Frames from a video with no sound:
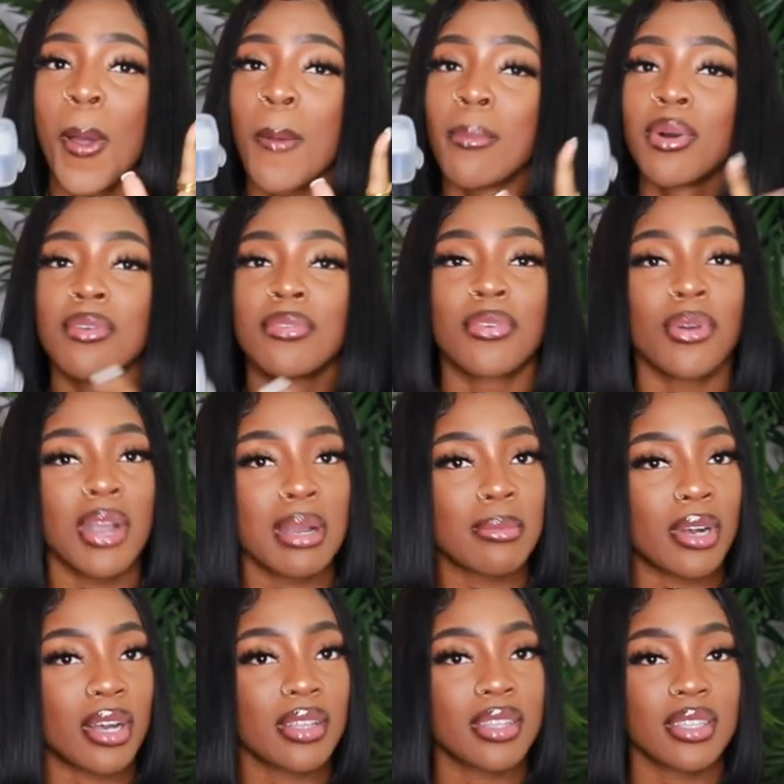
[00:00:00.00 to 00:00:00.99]
Before I
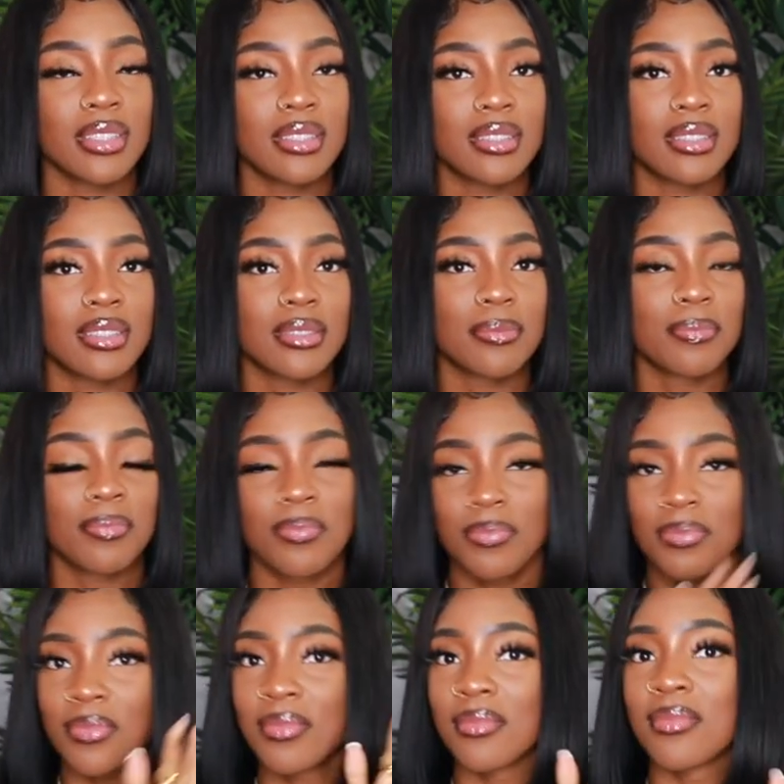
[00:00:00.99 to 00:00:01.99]
bought this,
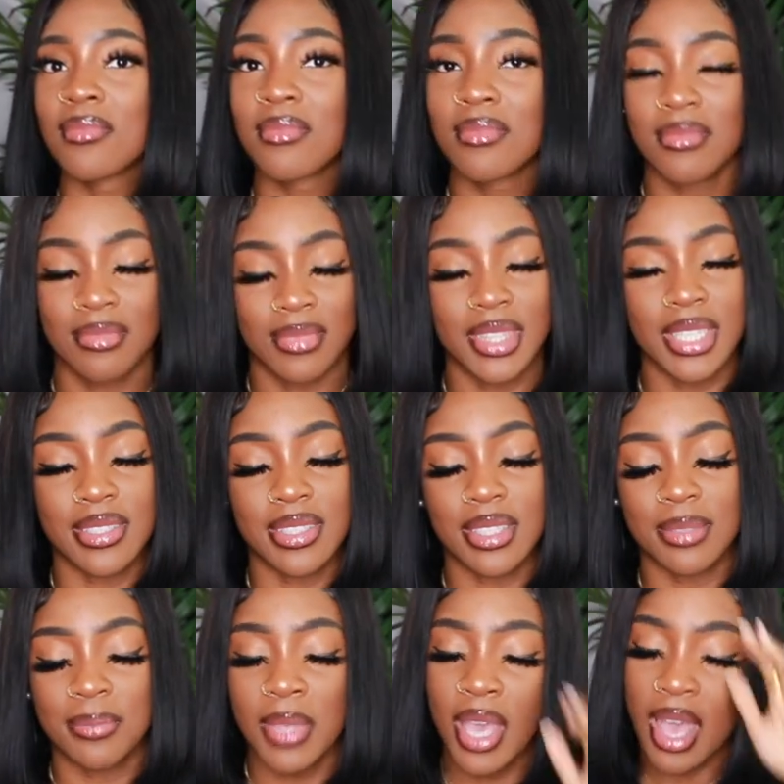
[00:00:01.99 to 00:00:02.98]

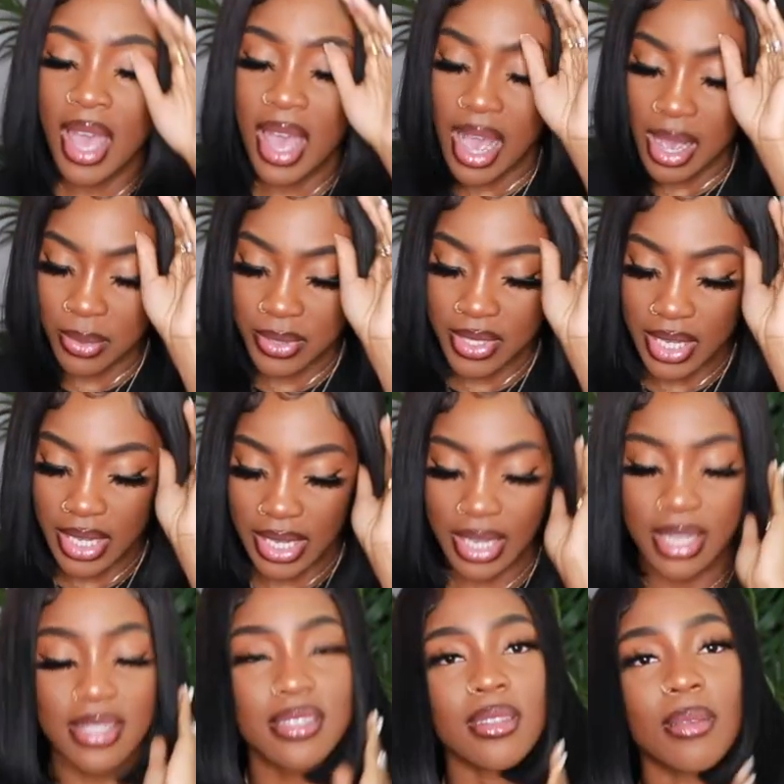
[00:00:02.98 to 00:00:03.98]
listen, I was
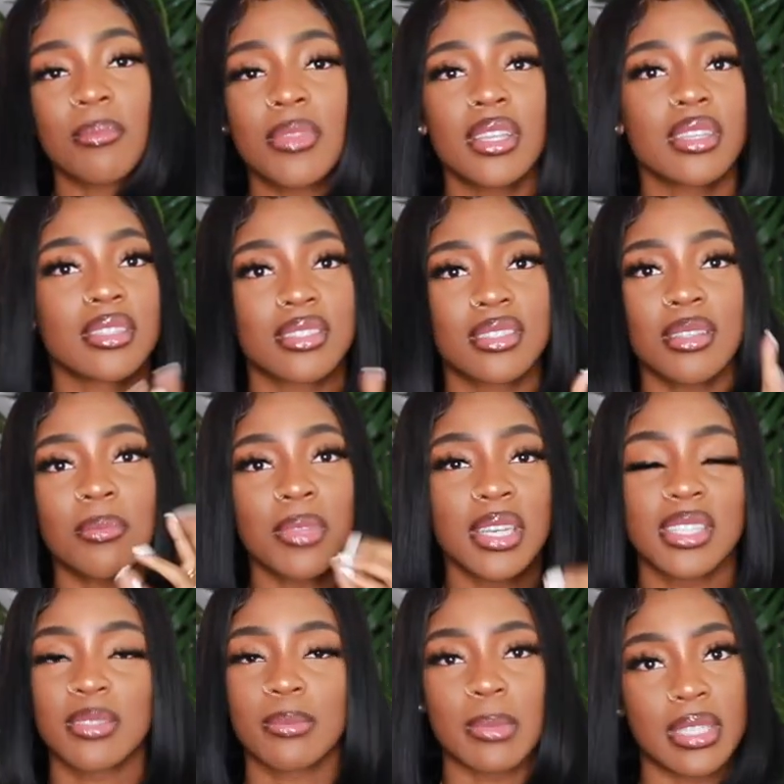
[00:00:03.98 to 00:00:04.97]
like, something
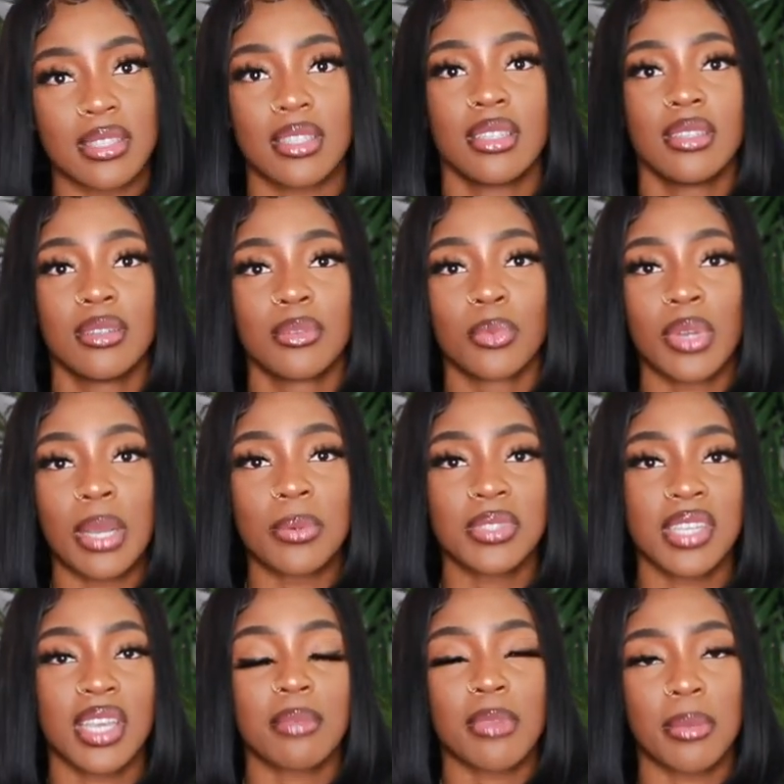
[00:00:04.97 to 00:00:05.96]
is missing when I would
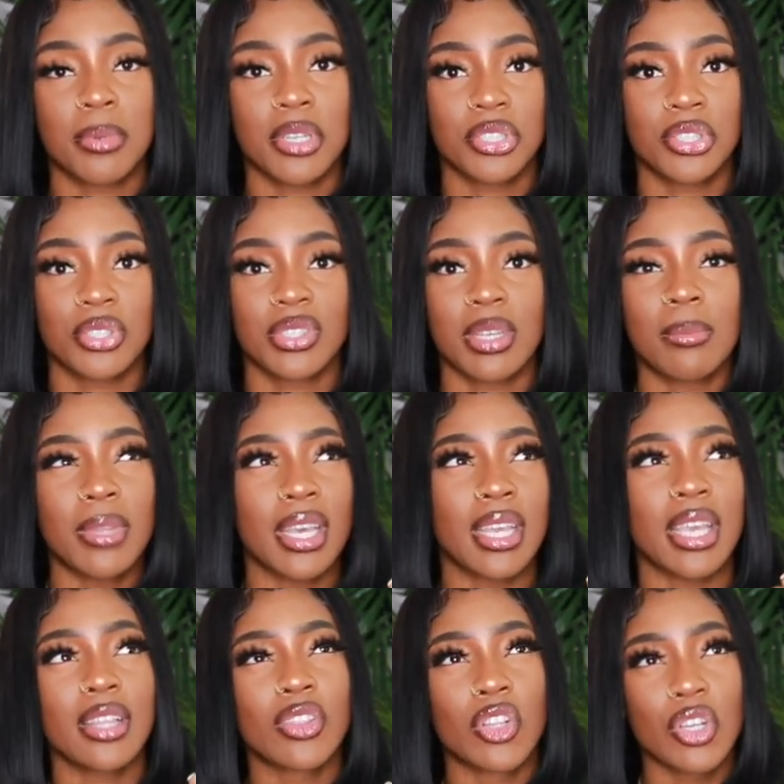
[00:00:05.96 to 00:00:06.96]
take my pictures. I'm
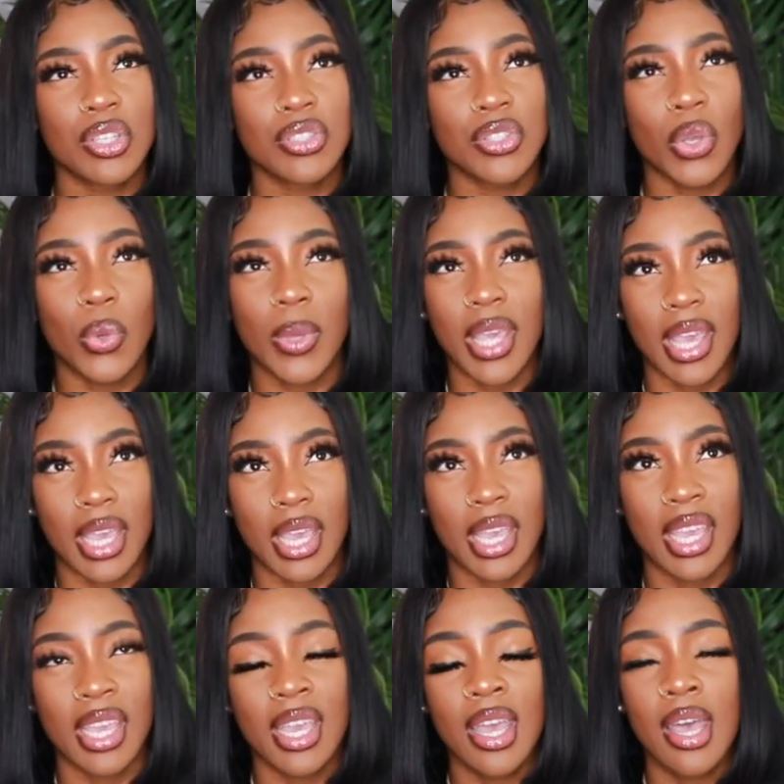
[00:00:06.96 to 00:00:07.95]
like, it looks
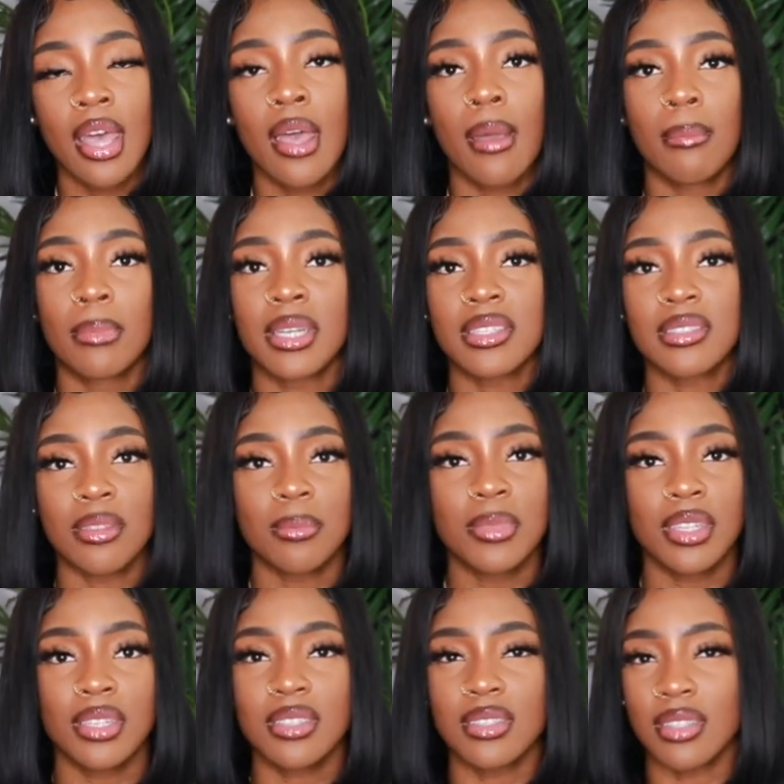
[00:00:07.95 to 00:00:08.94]
okay, but
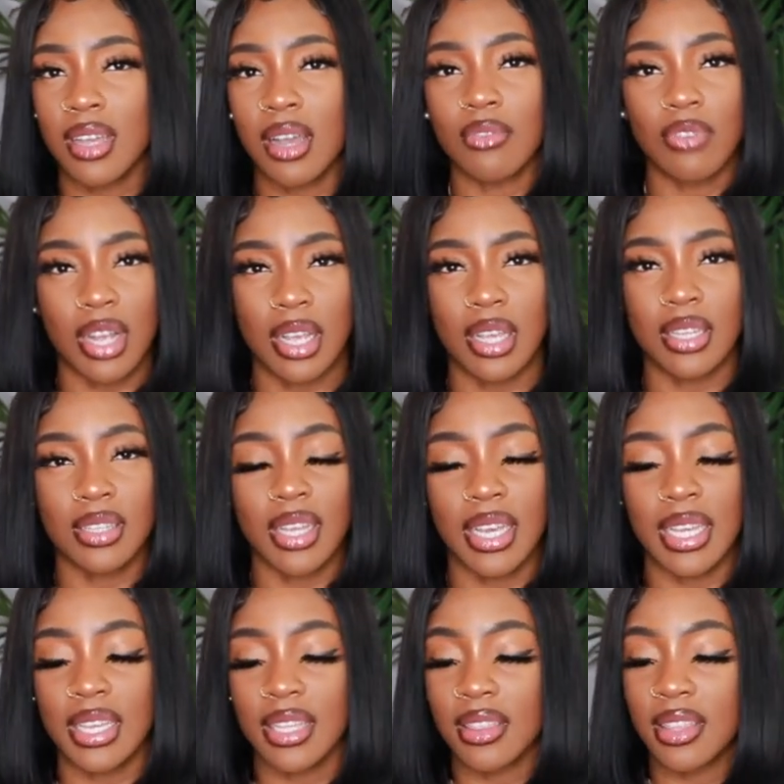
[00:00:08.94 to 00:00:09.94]
something is not right.
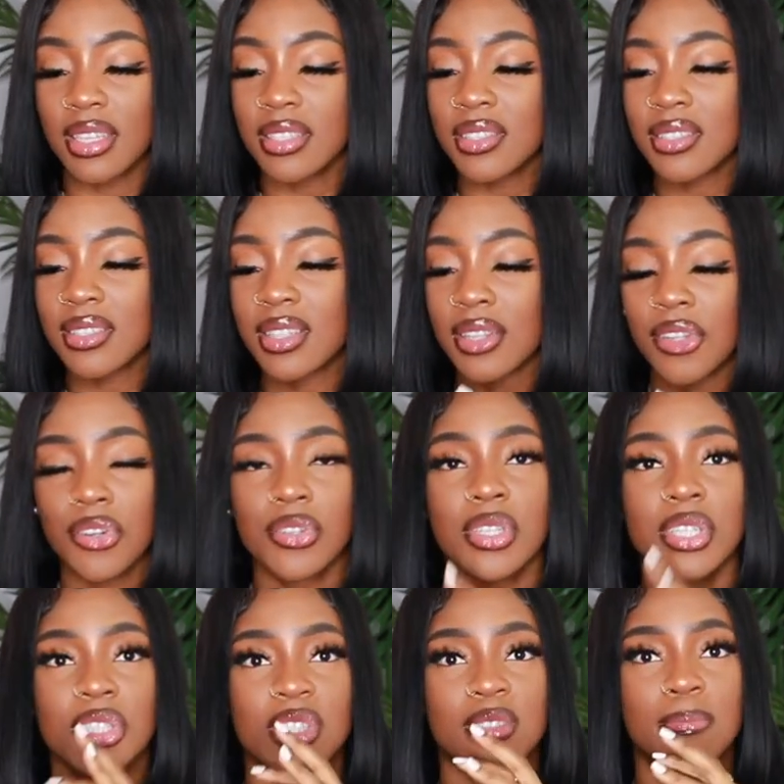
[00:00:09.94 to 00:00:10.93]
Like, this
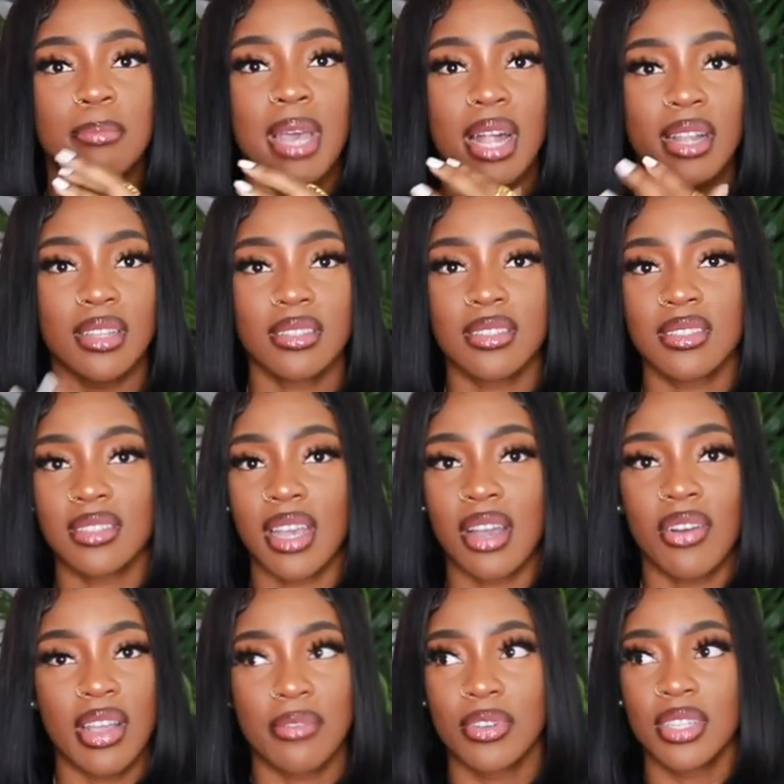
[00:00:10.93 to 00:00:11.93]
literally just balances
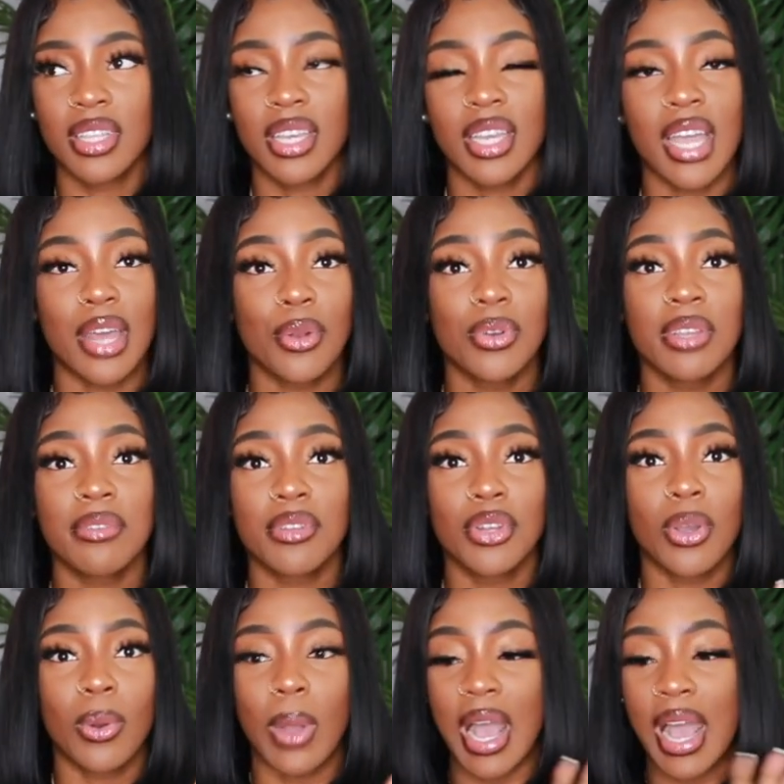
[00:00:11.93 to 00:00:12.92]
out everything. I don't even
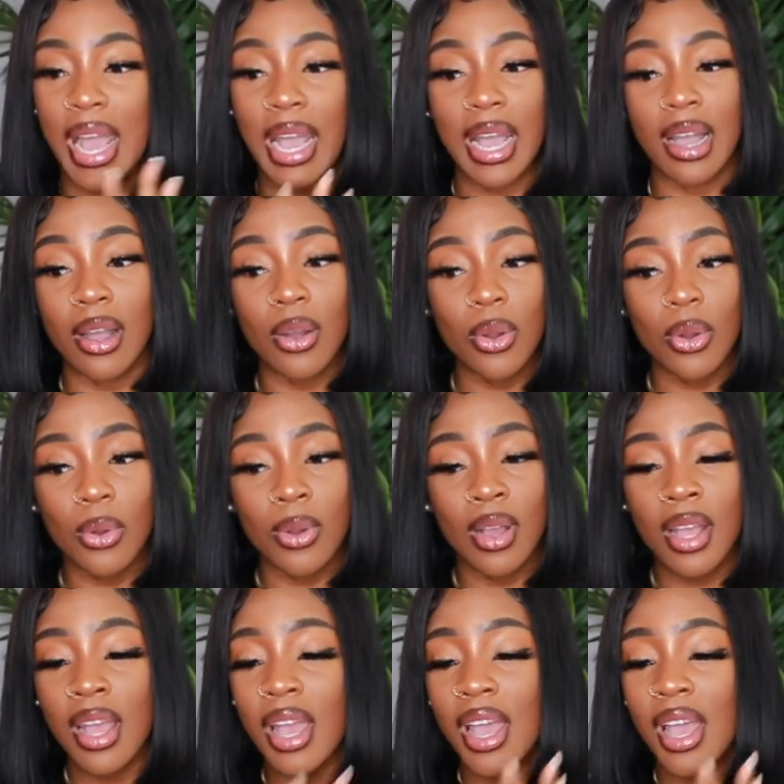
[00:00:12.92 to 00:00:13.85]
know how.